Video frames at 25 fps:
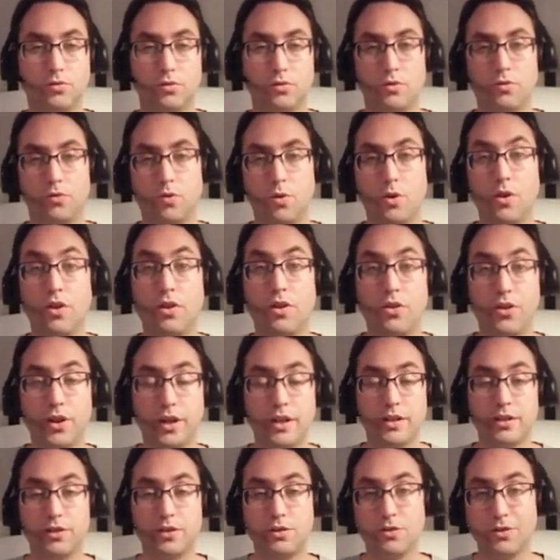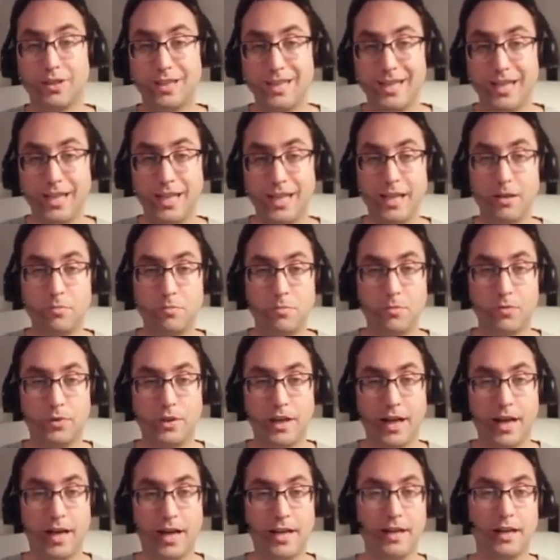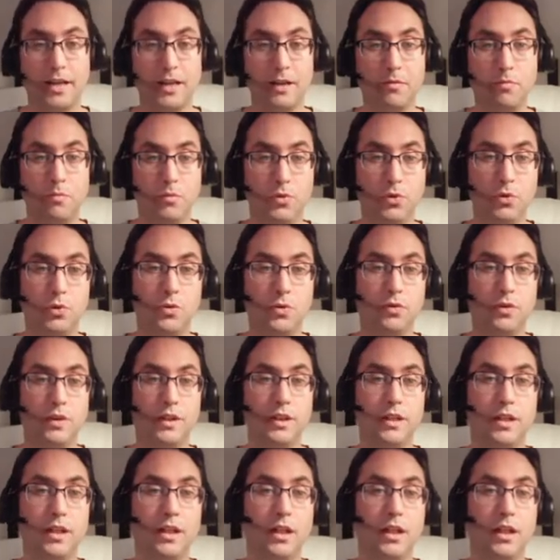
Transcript: for the things to keep that improved